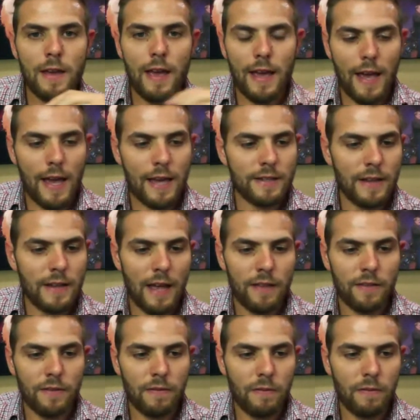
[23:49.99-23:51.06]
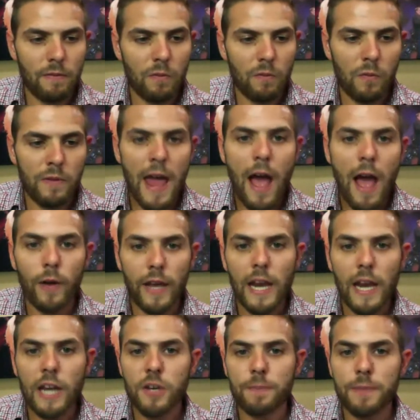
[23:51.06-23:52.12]
And now
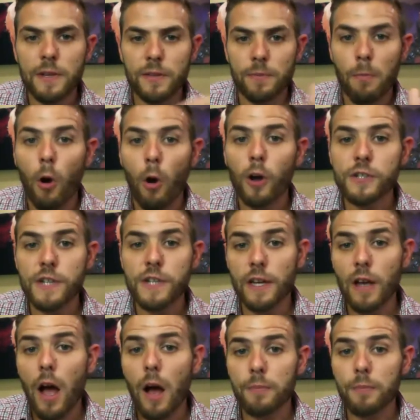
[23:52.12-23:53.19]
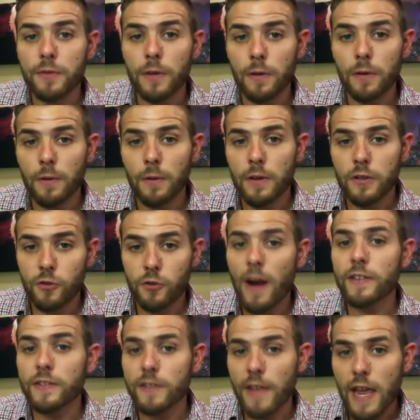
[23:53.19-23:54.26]
Egypt is marching up to try
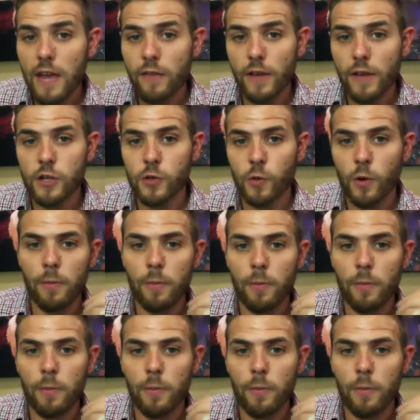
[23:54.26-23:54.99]
to save Israel,